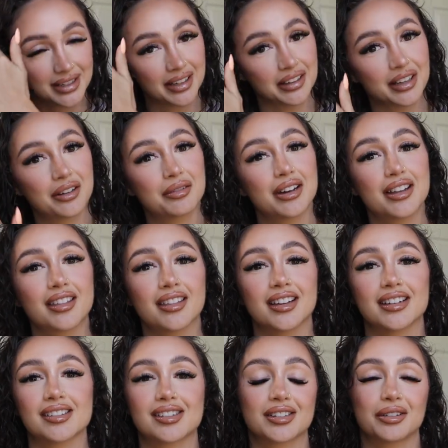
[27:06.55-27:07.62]
dealing with
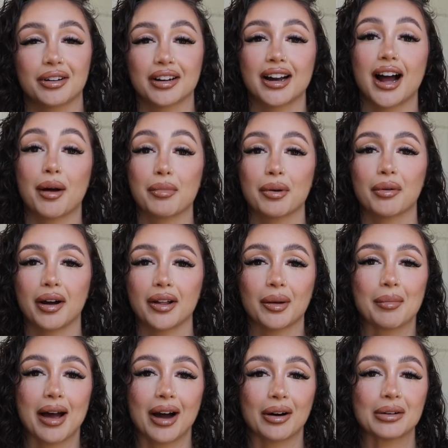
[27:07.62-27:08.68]
is going to happen while
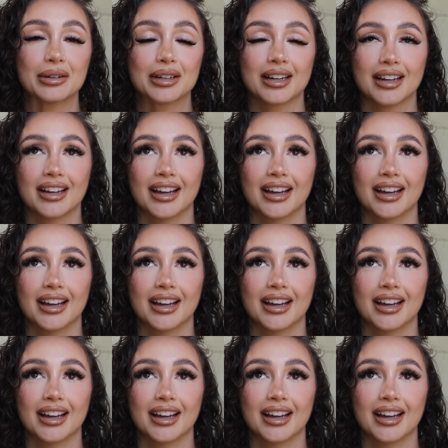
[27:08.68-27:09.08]
I'm out.